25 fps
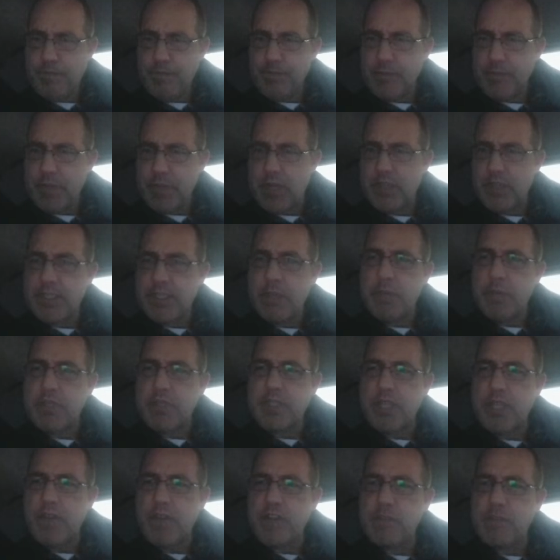on tip and
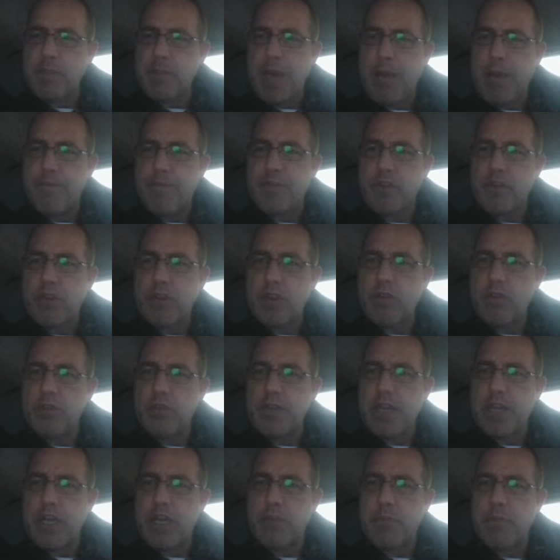stuff, is map for load
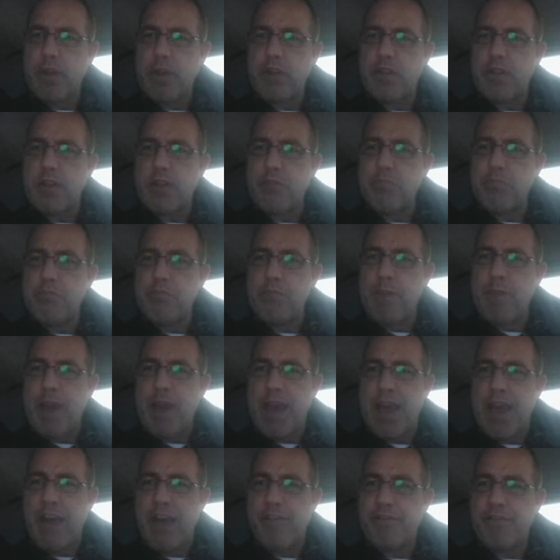calc better than
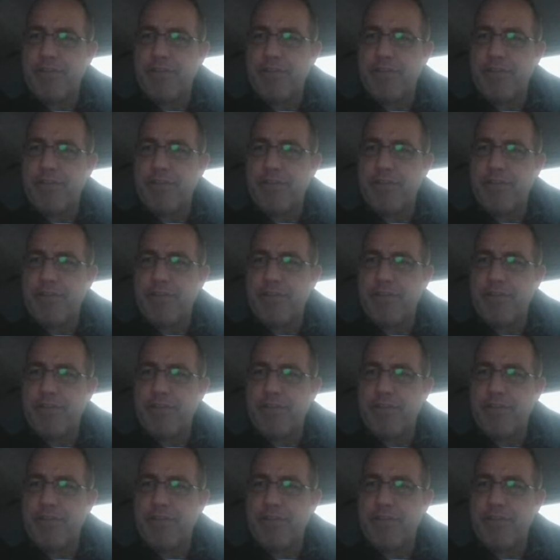MAF?